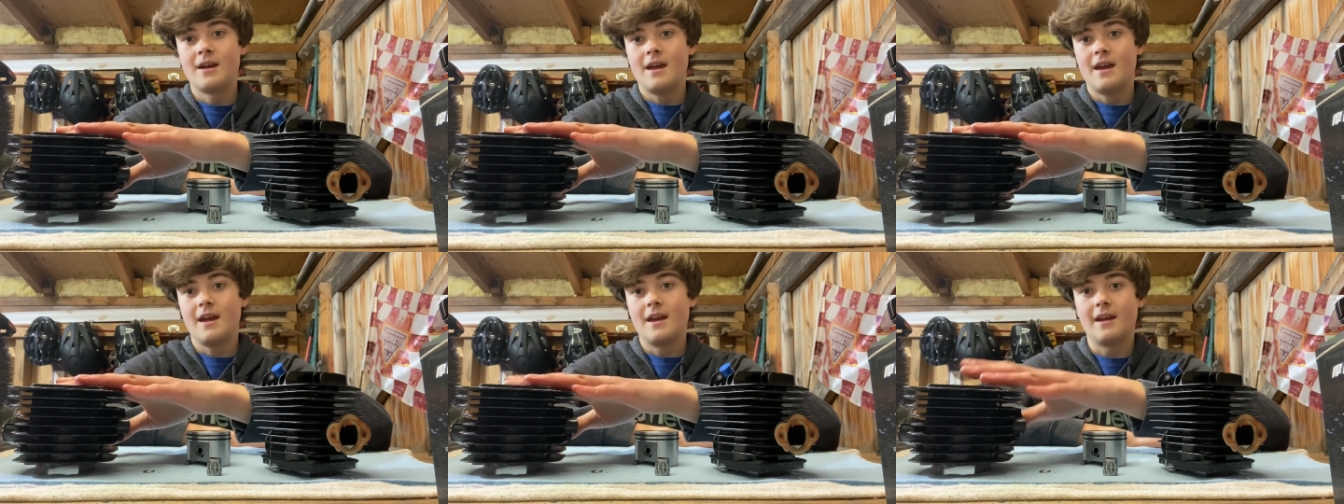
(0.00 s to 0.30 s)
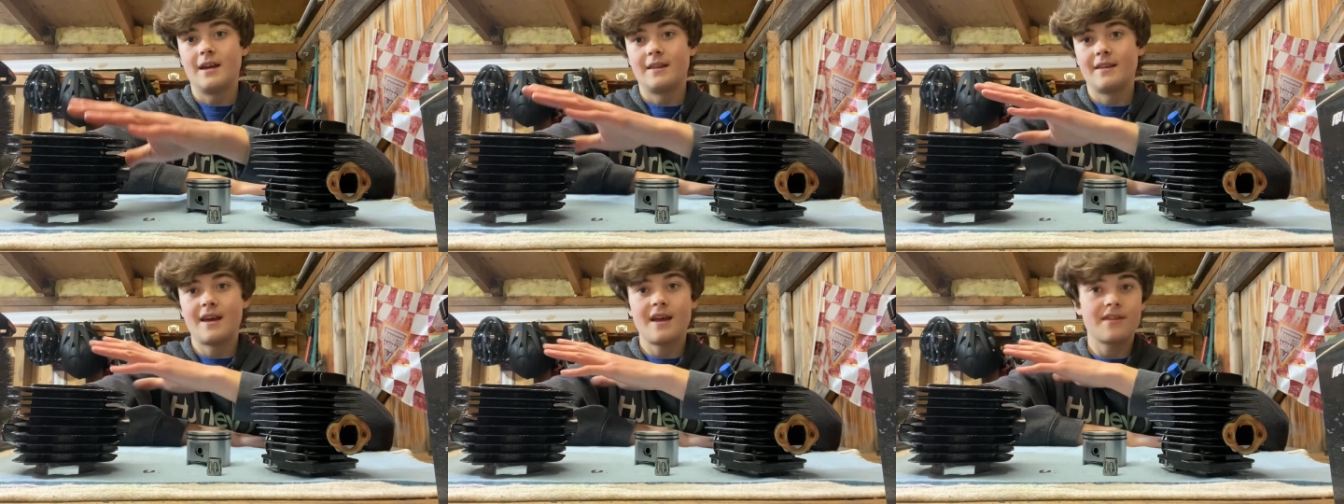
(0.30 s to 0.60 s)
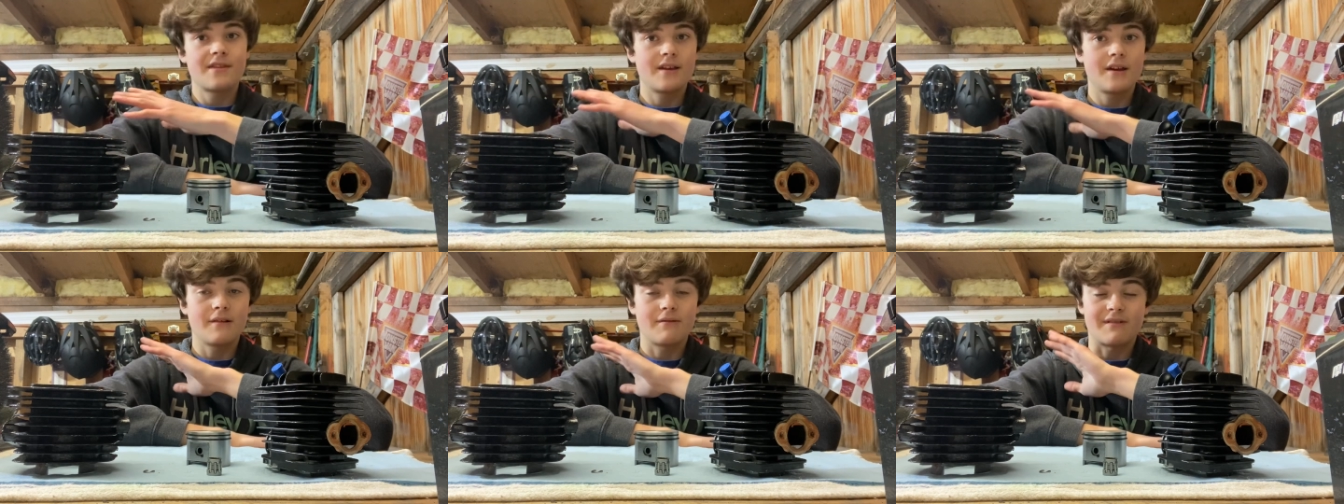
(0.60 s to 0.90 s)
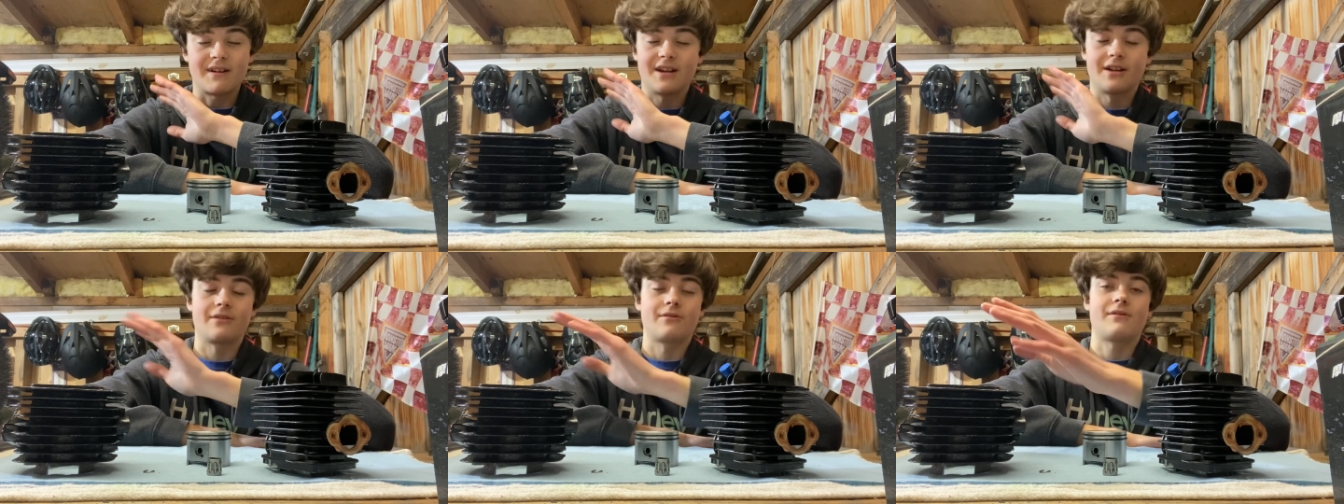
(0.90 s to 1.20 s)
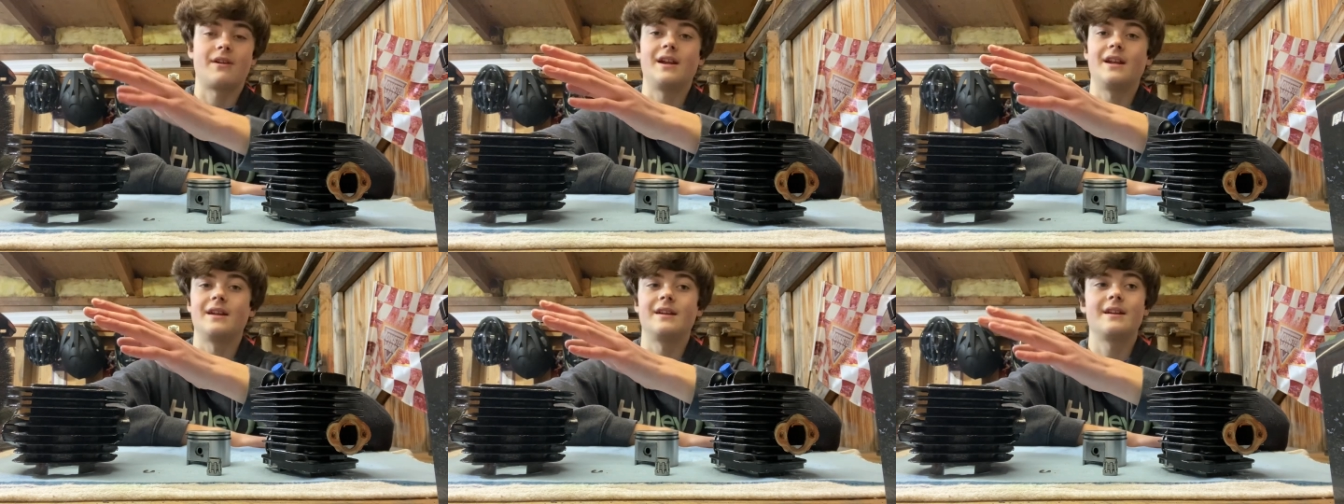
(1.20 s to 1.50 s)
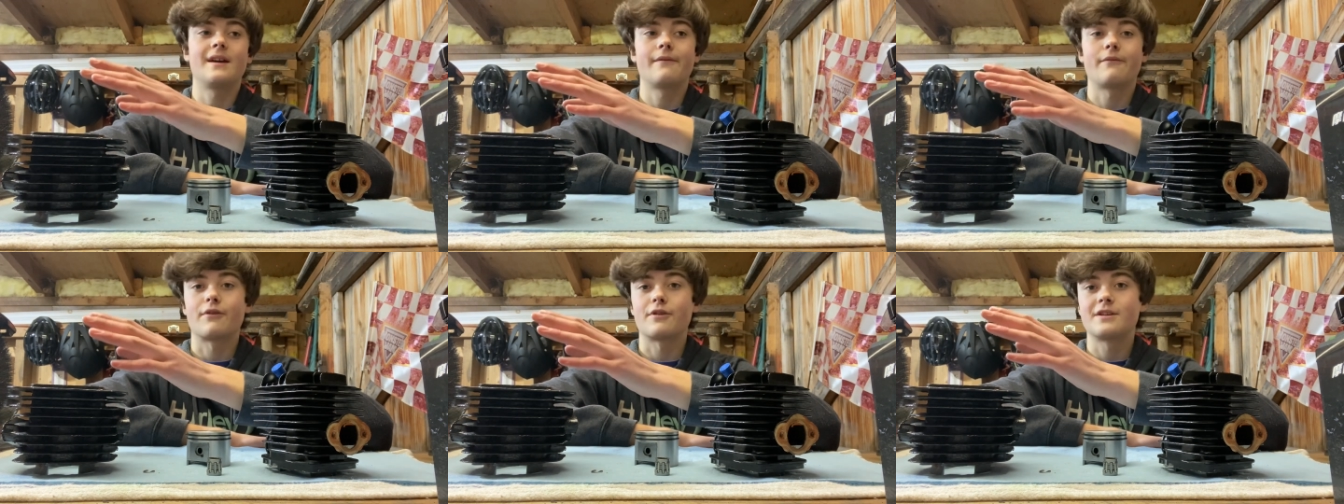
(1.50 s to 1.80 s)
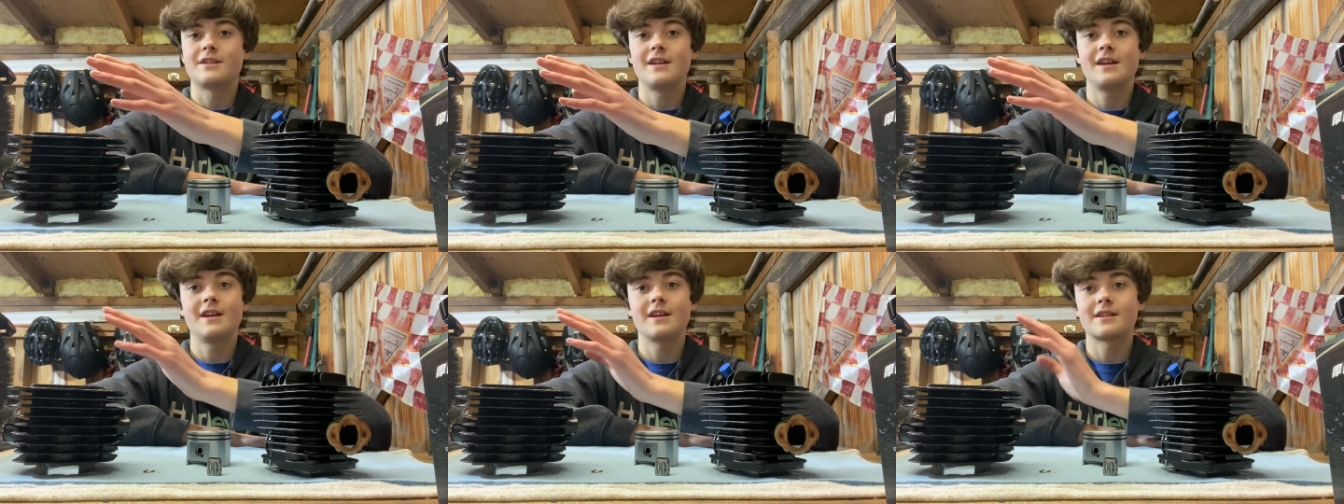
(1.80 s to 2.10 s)
And that thing ran great. It never
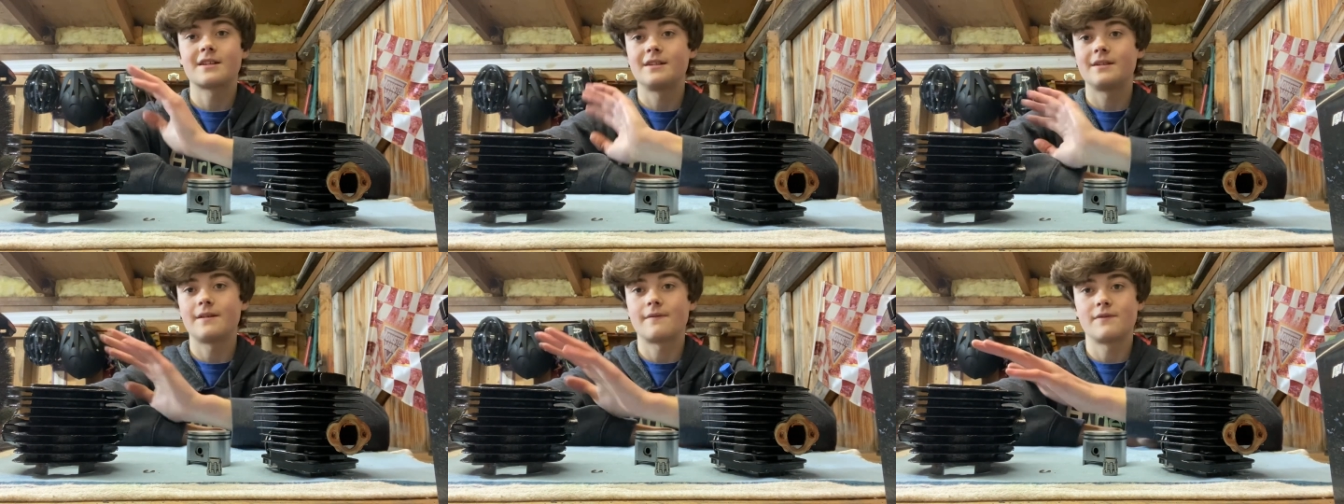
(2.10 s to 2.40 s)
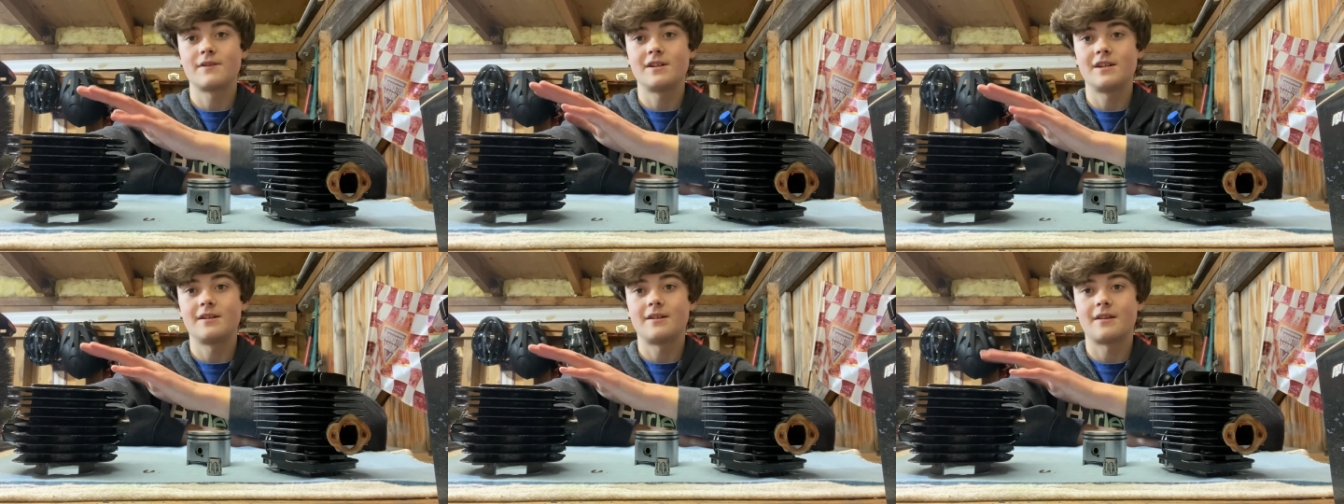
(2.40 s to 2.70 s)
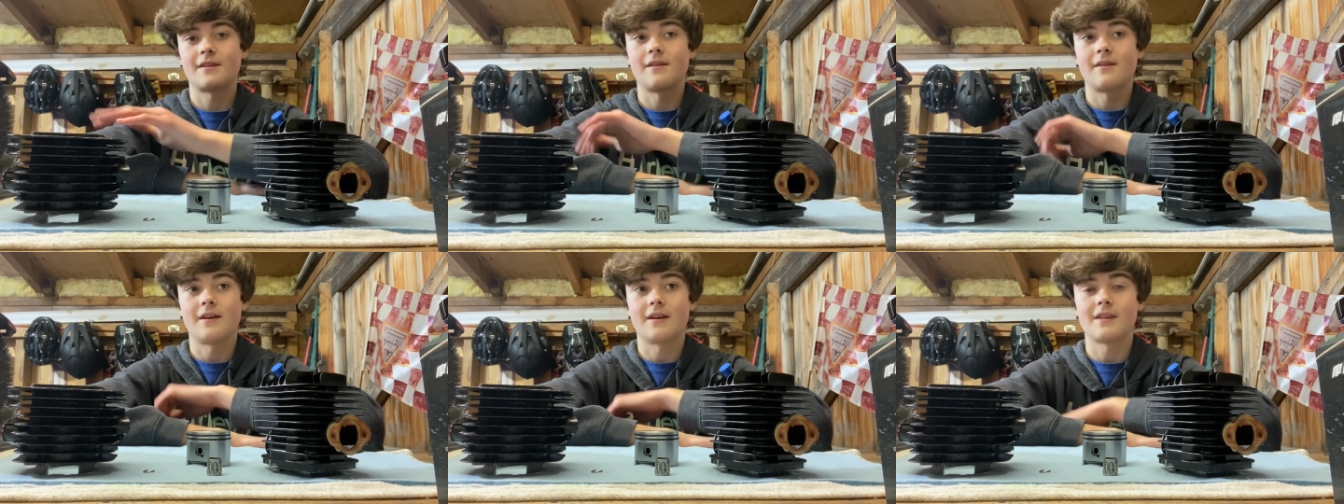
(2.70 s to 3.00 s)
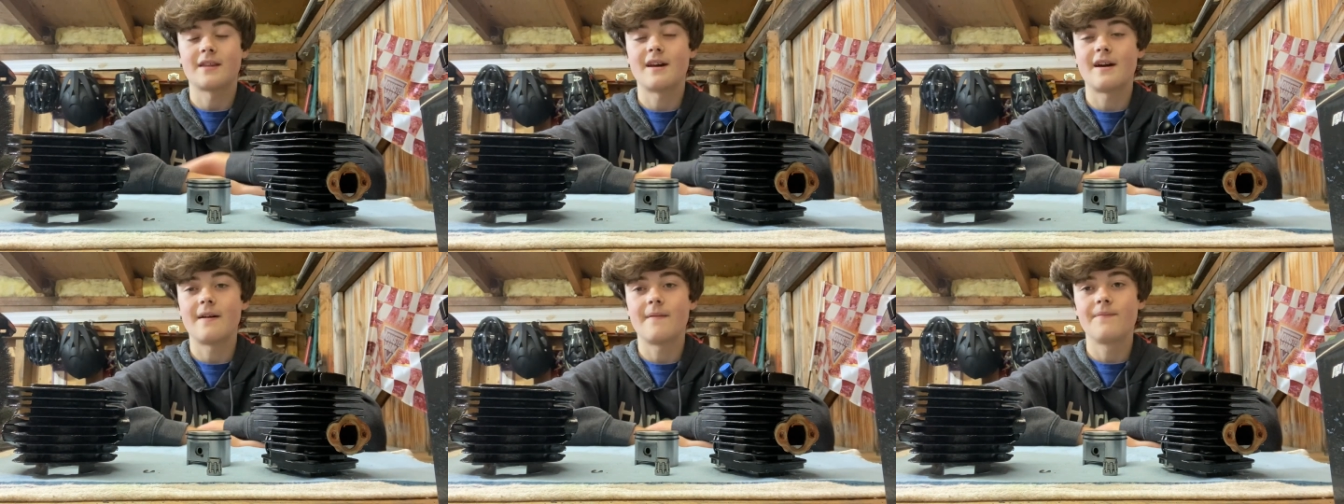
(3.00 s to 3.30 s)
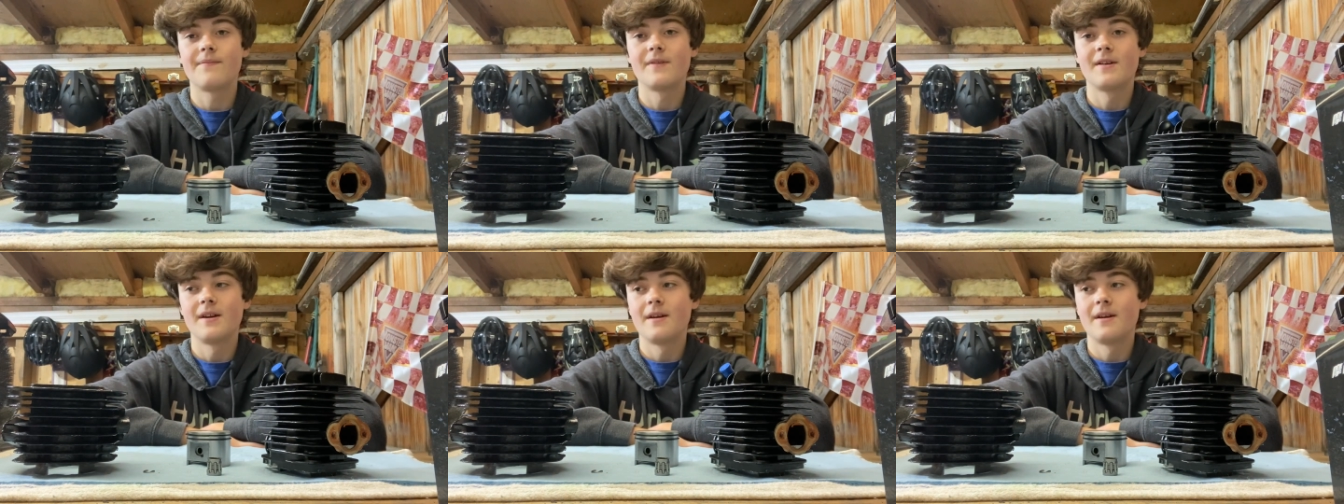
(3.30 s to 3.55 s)
ticked. It never did nothing like that.